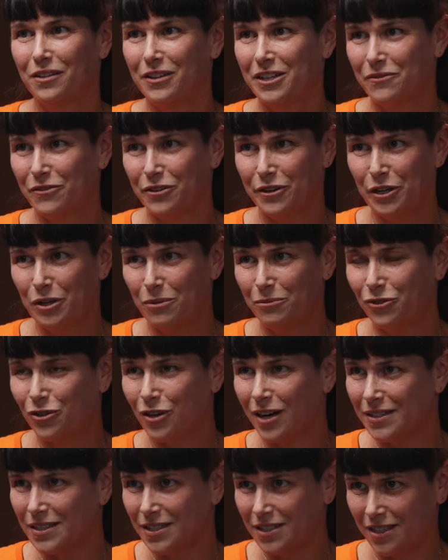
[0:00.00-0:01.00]
Leverhulme
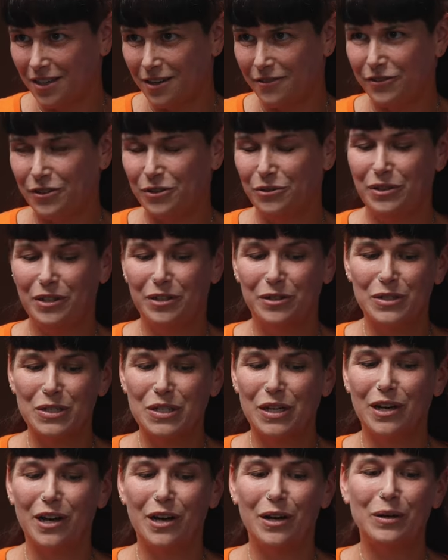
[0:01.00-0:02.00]
Trust a few
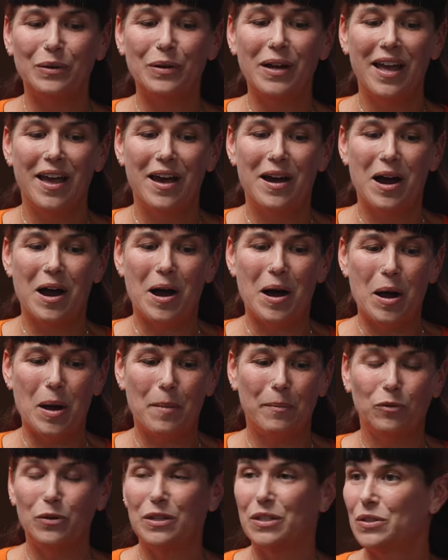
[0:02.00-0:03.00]
years ago.
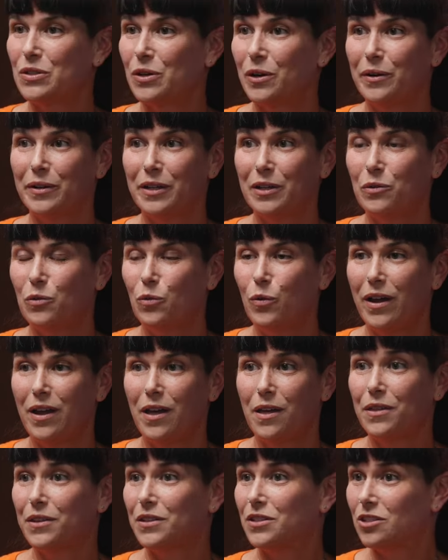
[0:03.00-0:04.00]
We started
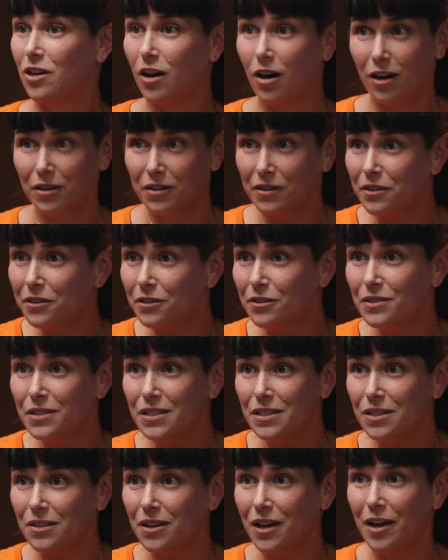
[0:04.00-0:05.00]
with
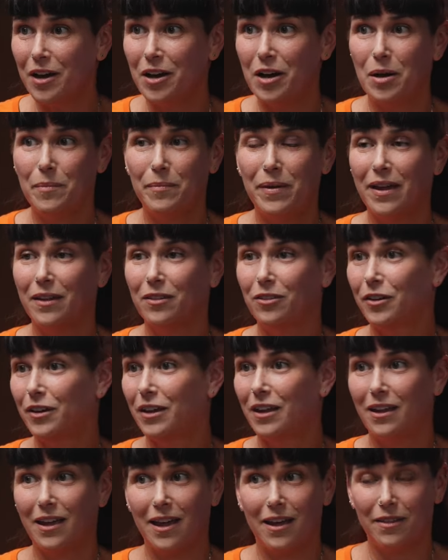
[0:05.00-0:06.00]
toddlers and
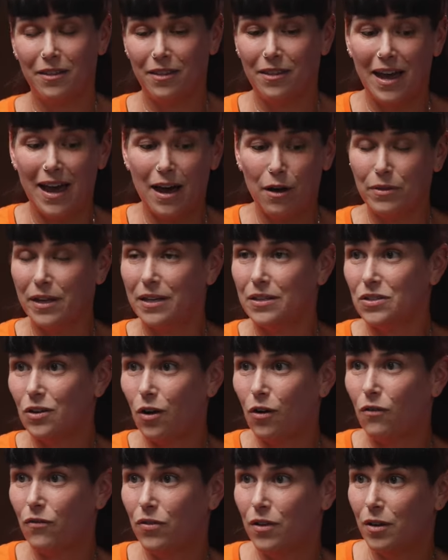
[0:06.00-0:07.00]
looking at how they
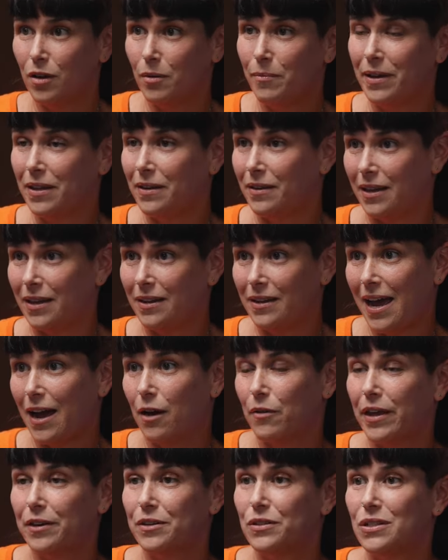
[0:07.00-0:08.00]
solve them and
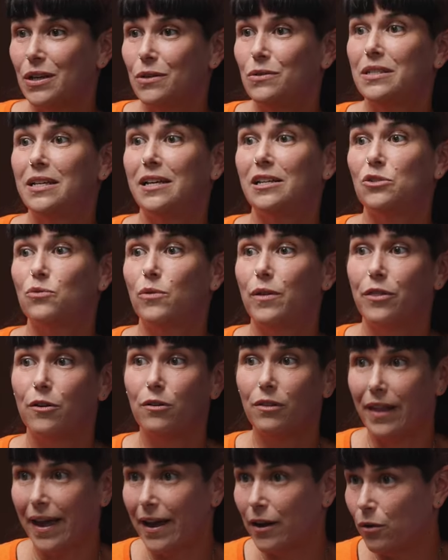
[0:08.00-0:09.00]
how that associates with
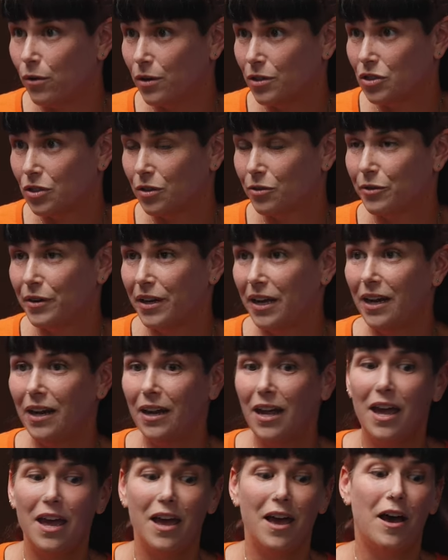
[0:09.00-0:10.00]
their language
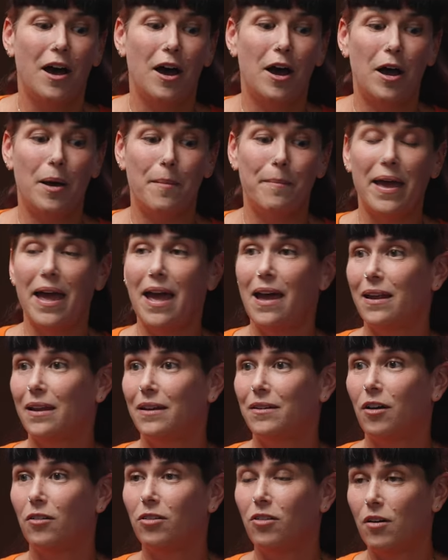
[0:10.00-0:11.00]
learning.
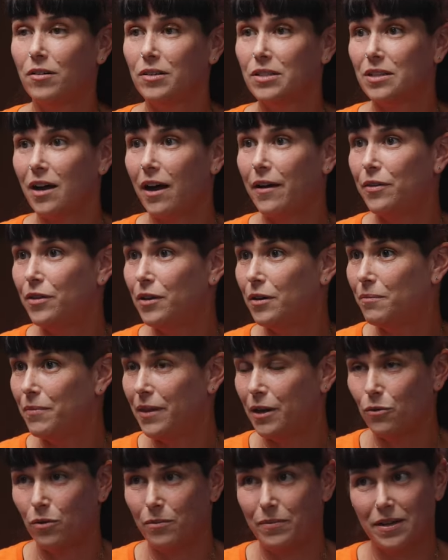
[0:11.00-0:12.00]
And alongside them,
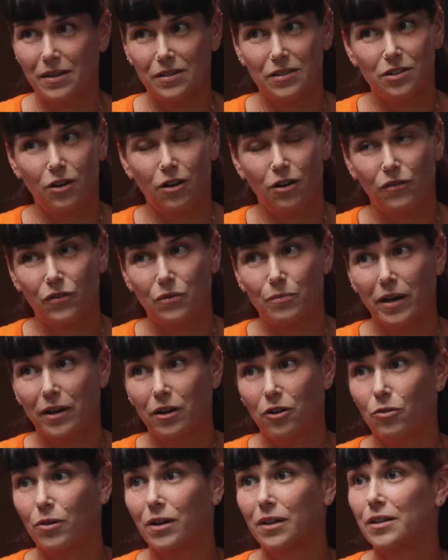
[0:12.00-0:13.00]
they were being solved by
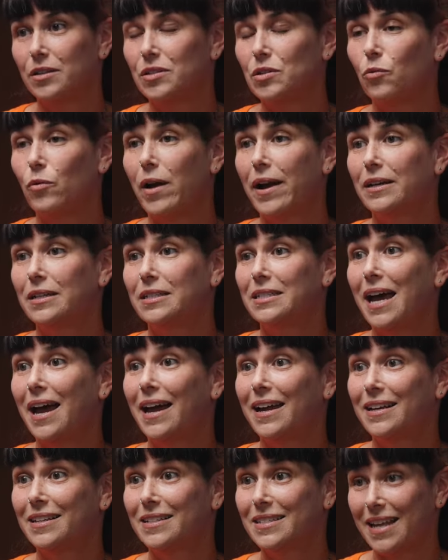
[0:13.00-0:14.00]
gorillas,
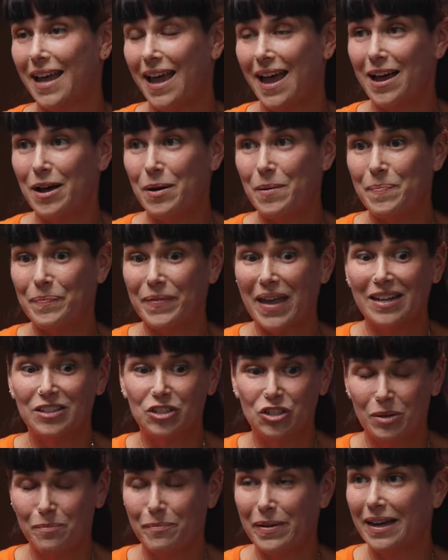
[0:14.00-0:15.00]
orangutans, and
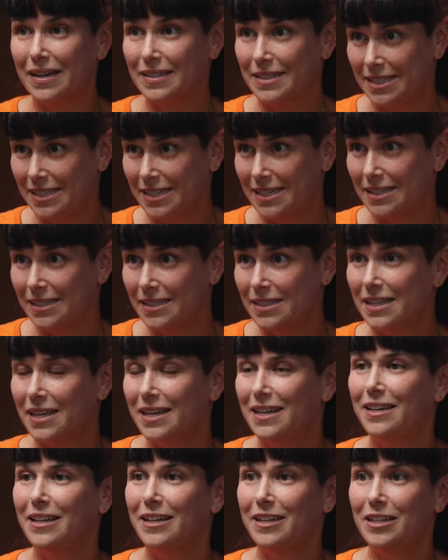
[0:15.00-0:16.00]
chimpanzees
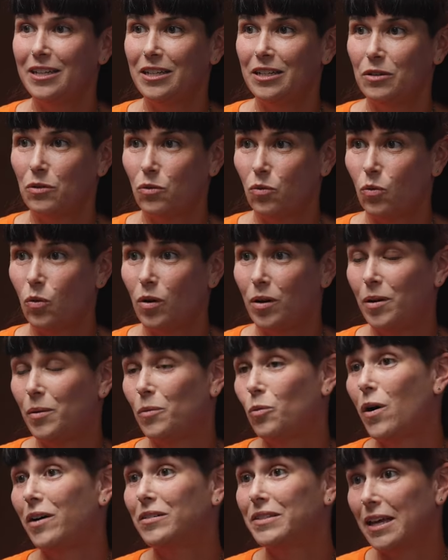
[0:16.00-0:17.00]
in
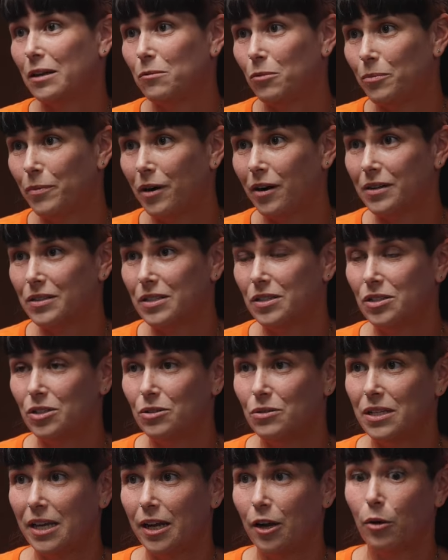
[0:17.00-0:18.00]
wild animal parks and
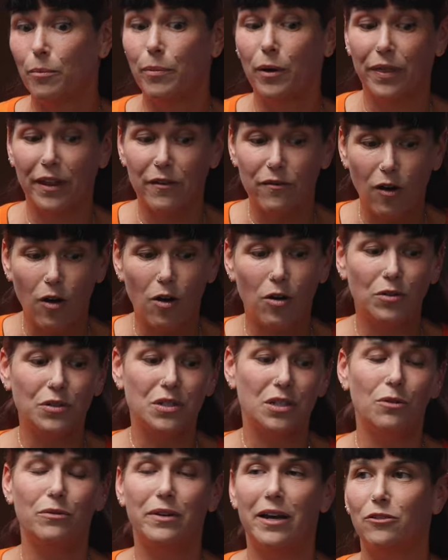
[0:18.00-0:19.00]
zoos here. But they've
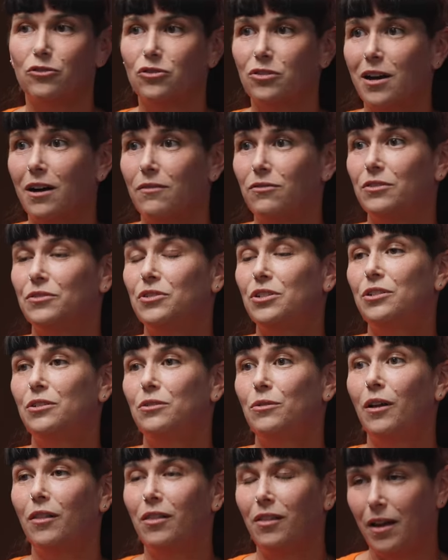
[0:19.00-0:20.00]
also now traveled
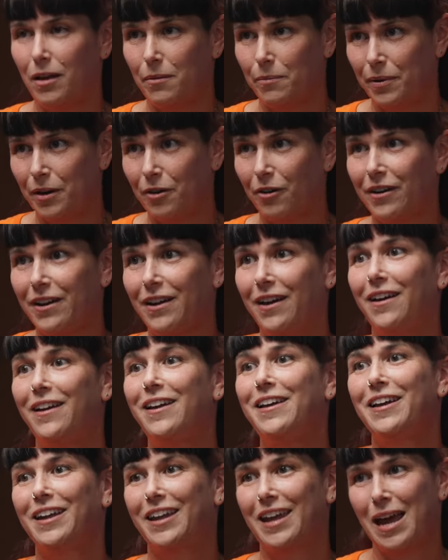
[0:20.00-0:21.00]
to Liberia,
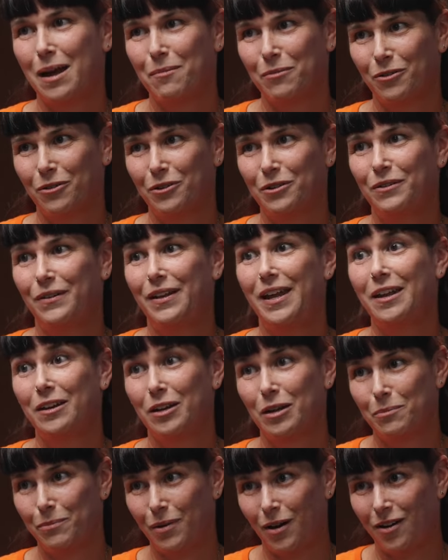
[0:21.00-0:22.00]
Cameroon,
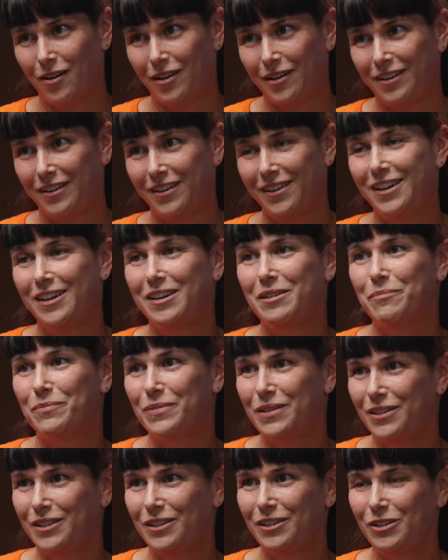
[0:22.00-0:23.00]
and Gabon,
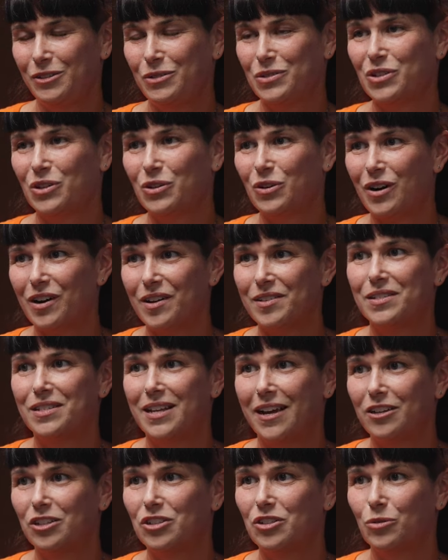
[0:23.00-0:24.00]
being used across
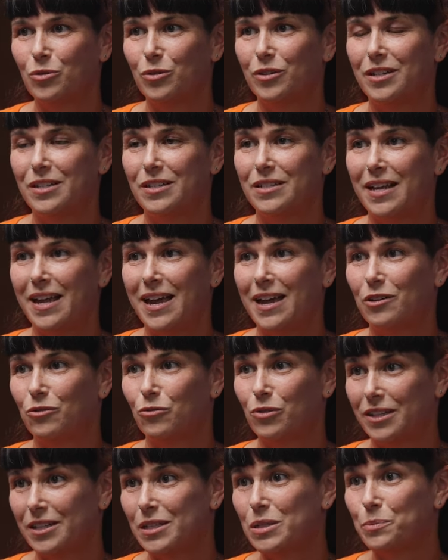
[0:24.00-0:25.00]
sanctuaries and
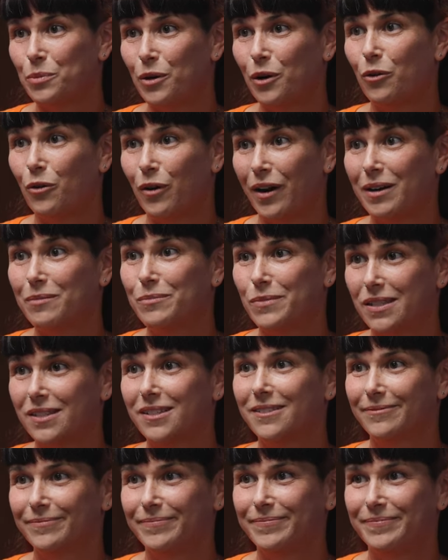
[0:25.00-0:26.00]
release programs.